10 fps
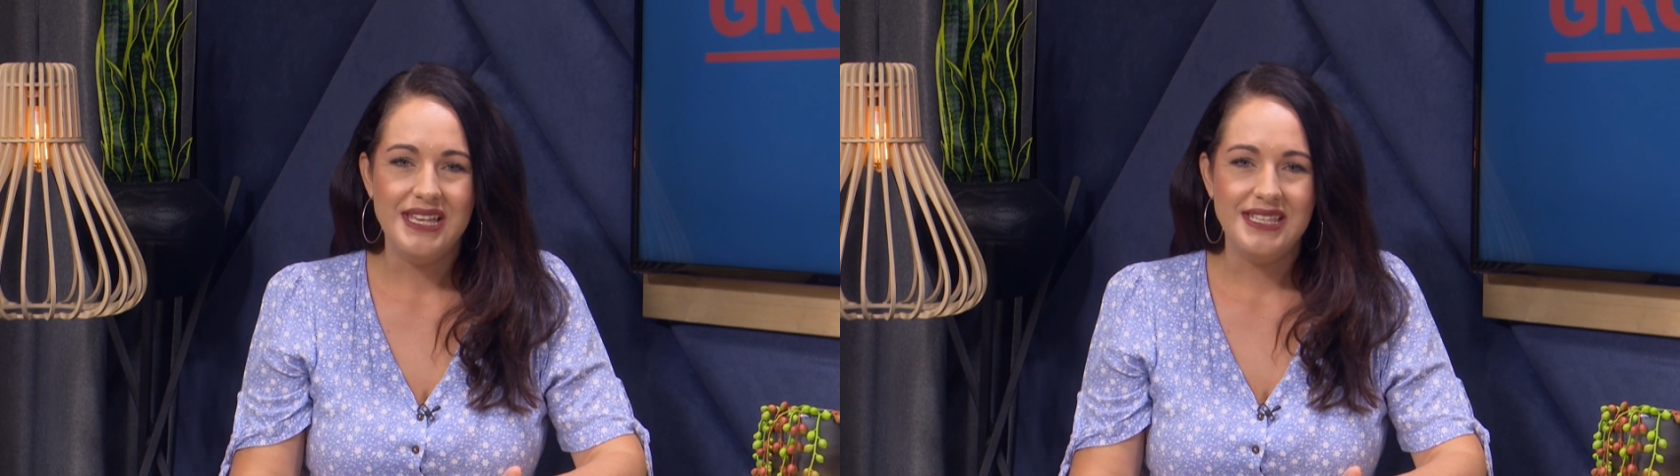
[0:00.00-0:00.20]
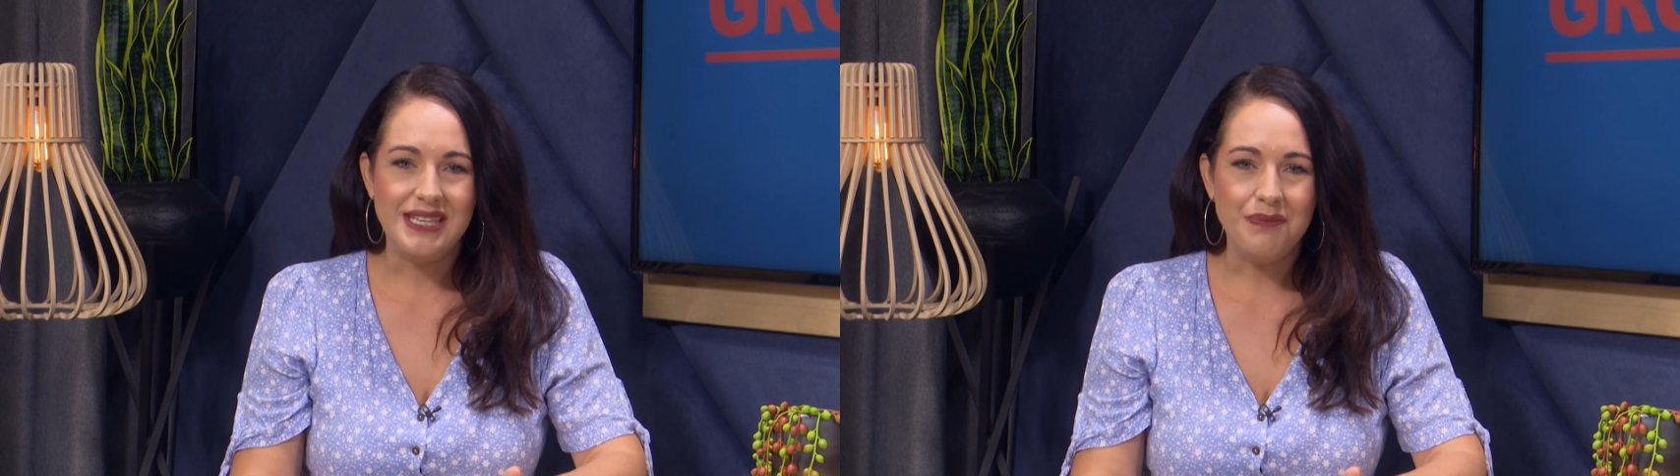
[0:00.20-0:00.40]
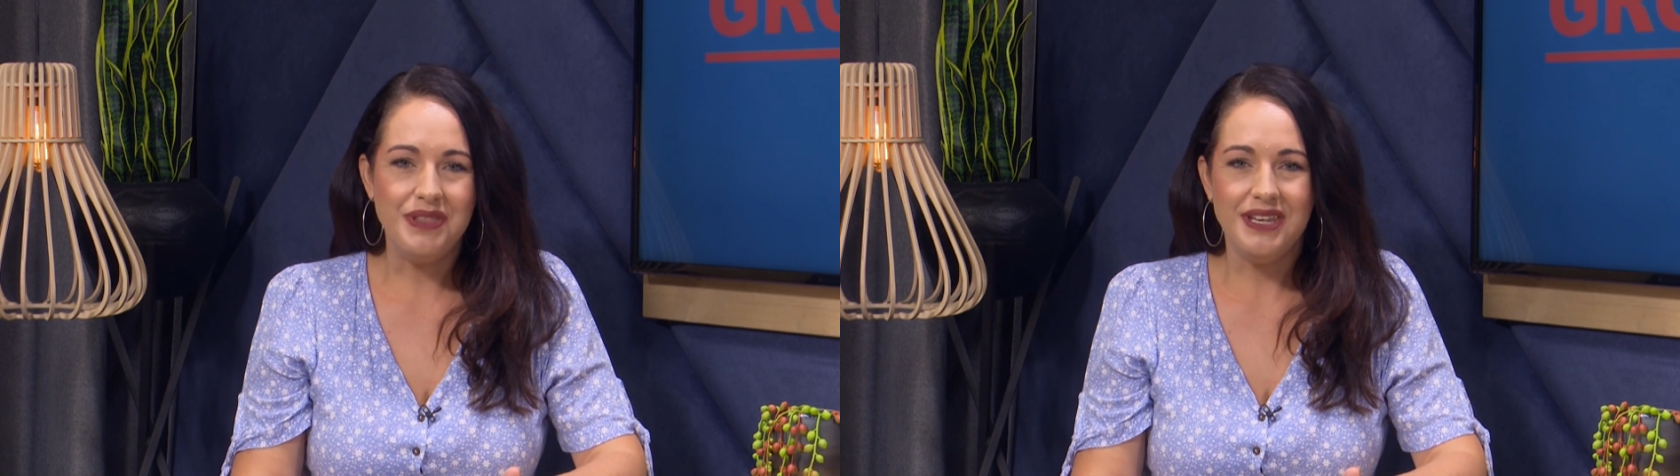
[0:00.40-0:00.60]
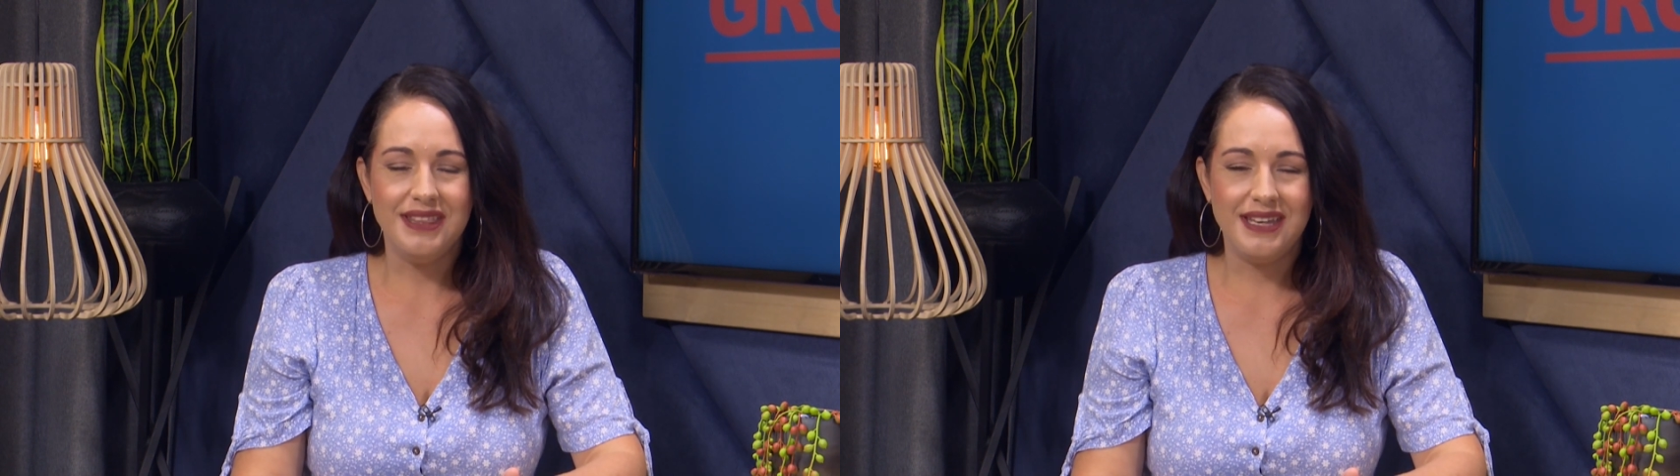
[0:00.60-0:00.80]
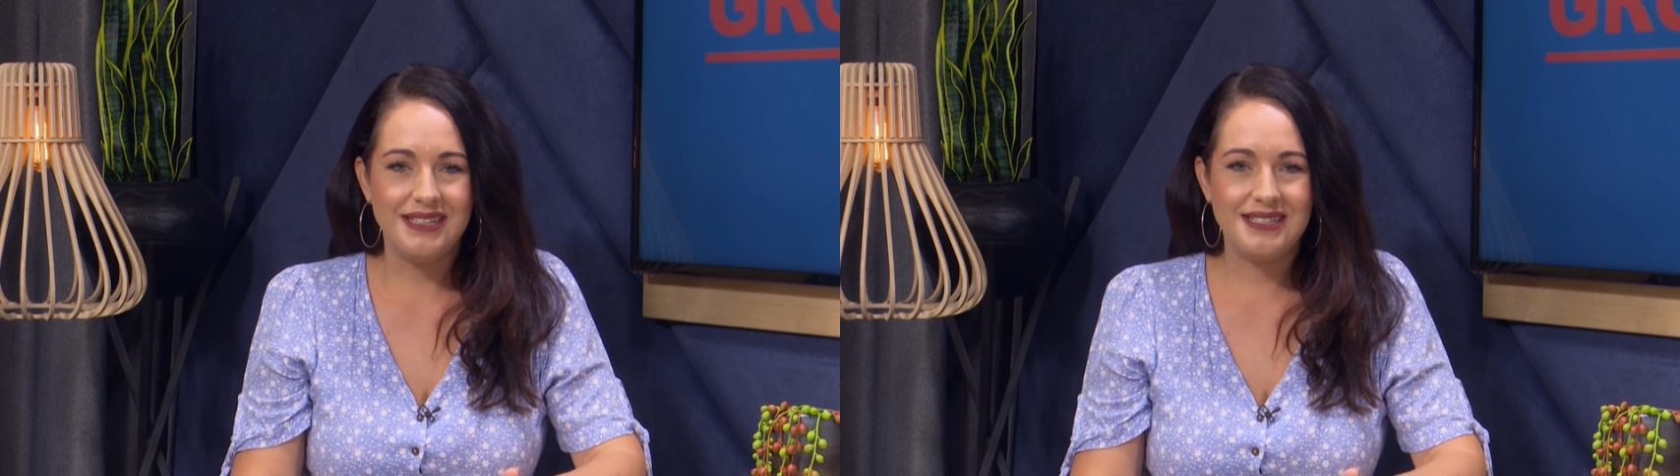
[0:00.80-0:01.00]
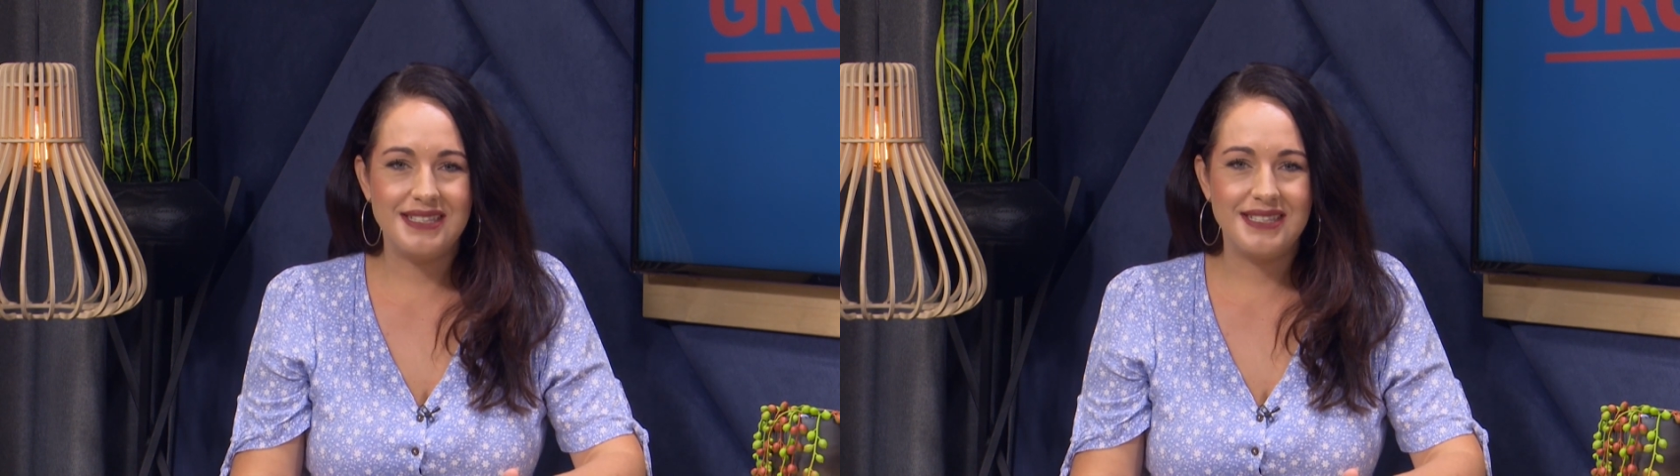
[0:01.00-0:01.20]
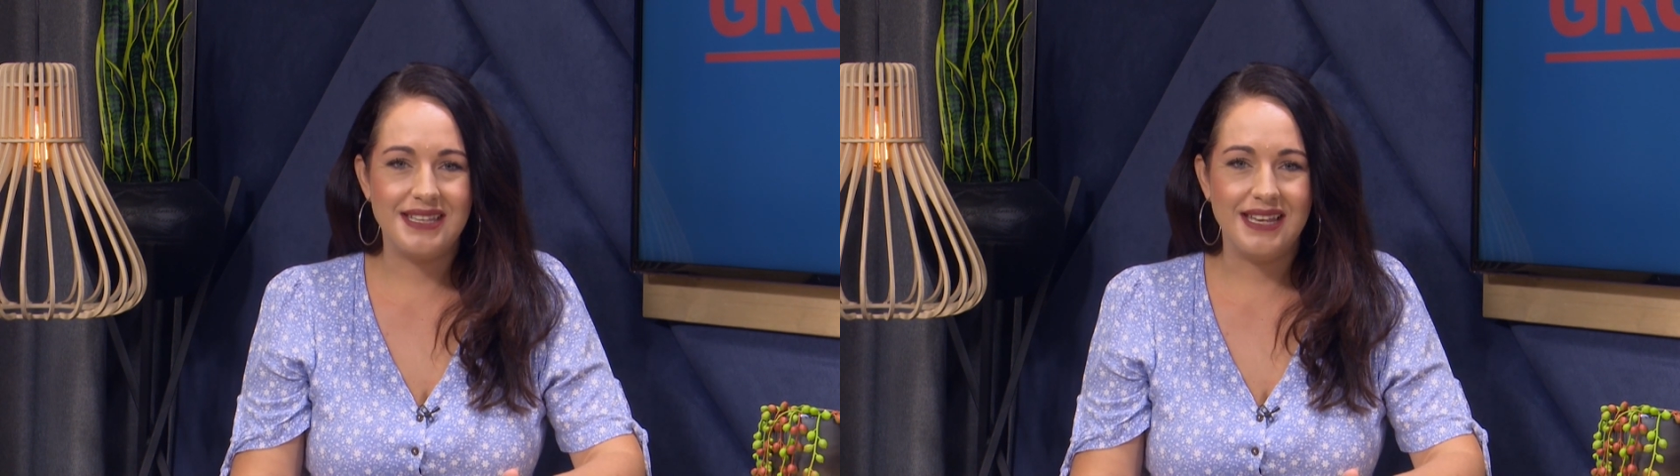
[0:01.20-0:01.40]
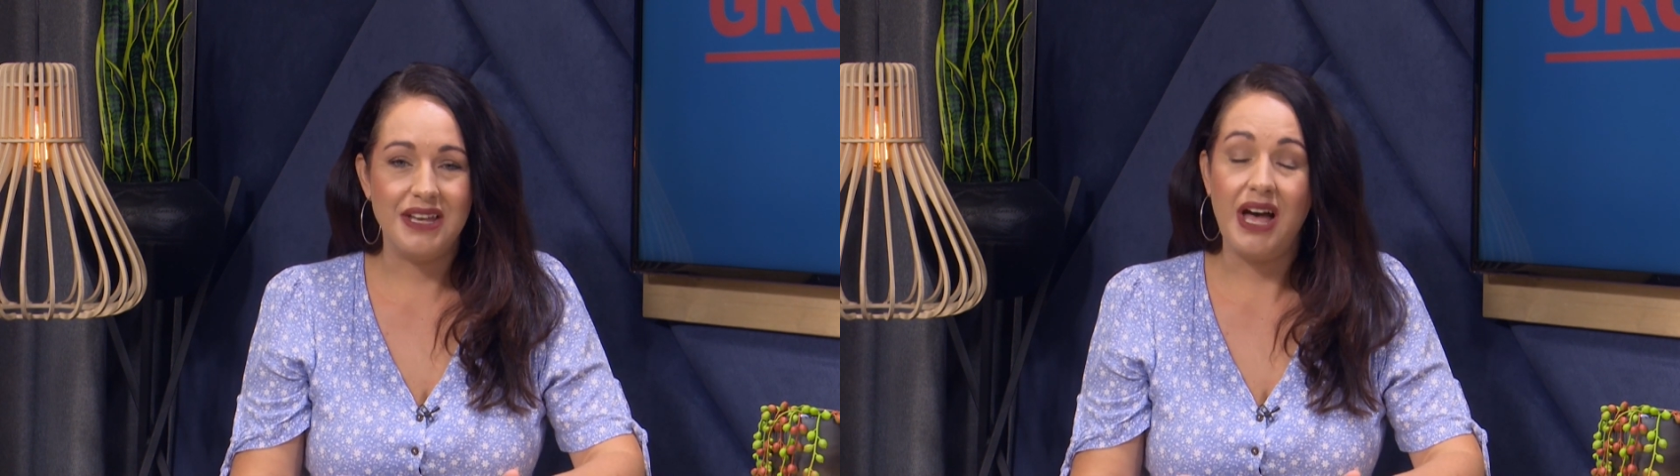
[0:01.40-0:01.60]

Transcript: something that's